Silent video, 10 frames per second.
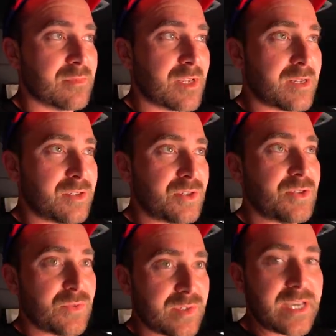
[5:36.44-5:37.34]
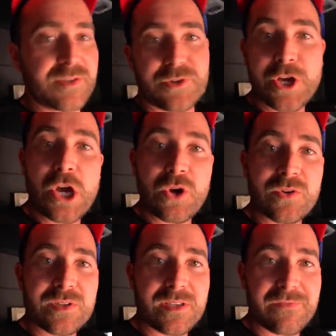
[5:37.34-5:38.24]
got to choose yes or
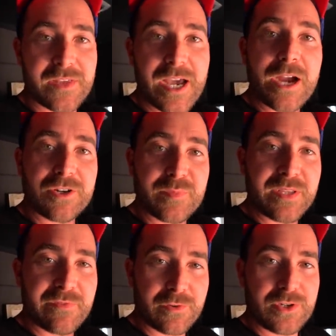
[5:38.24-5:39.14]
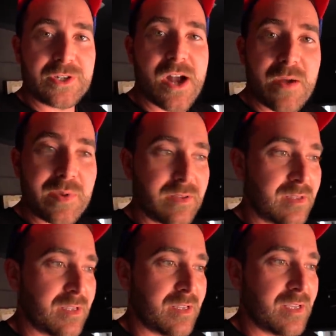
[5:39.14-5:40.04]
no if they hired me for a job.
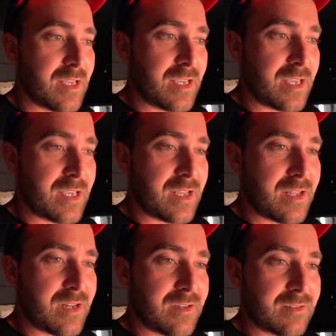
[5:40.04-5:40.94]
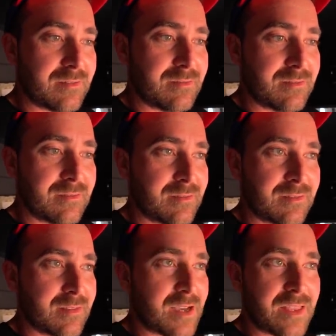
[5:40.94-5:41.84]
And
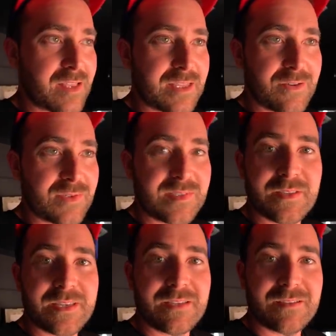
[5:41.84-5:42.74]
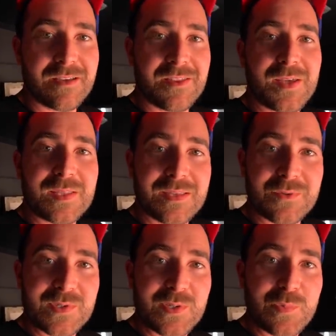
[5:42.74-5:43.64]
I thought that was silly. I thought that
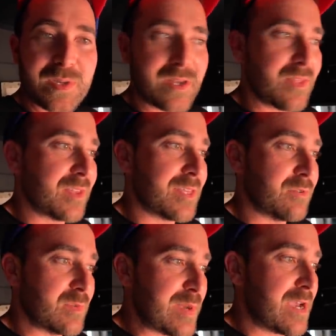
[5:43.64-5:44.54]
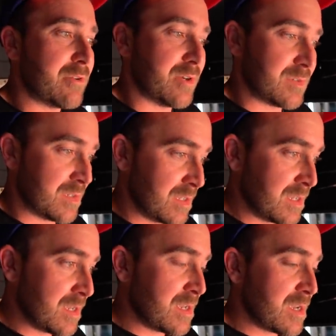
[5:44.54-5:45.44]
was stupid. I thought that was backwards.
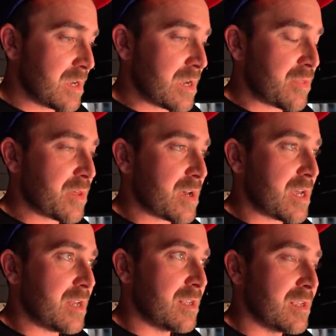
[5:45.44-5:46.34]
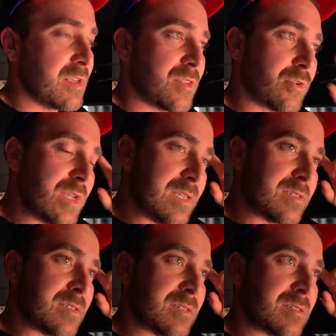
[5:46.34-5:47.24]
I thought there
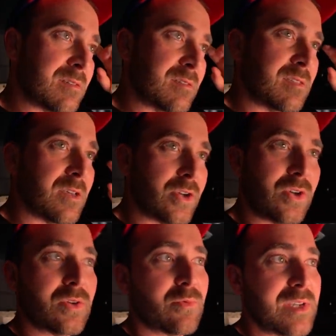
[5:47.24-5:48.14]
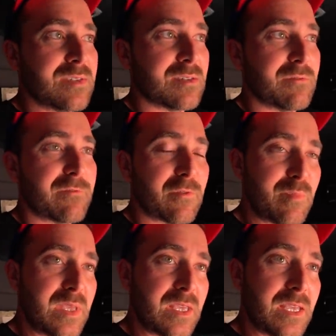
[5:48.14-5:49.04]
isn't a good reason for
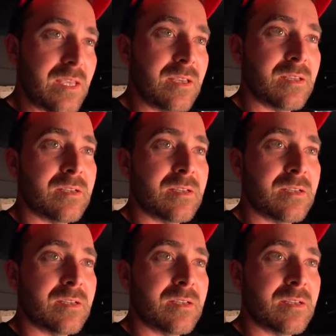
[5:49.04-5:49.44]
me